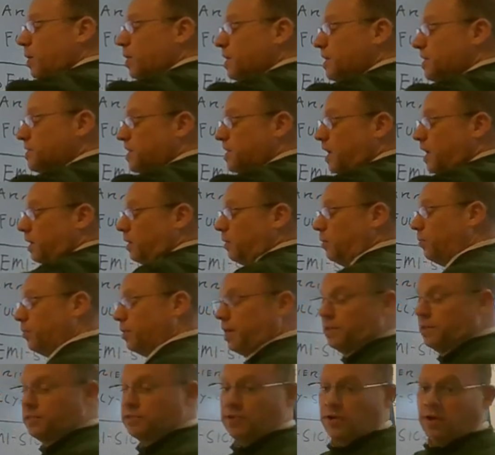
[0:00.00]
He's got a
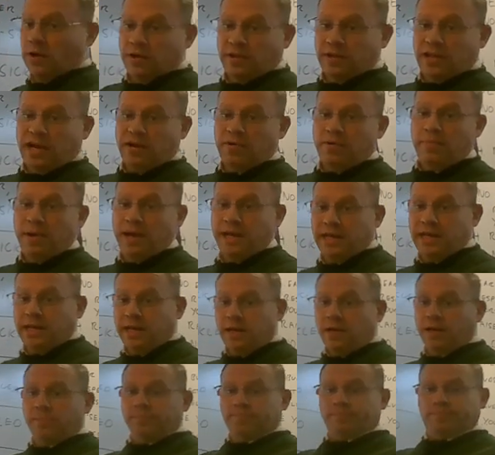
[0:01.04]
lowercase r. That would make
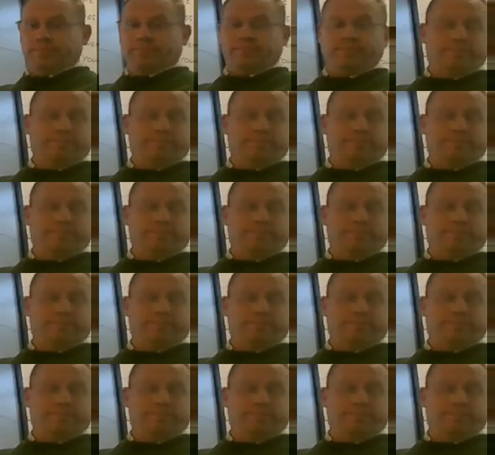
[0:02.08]
him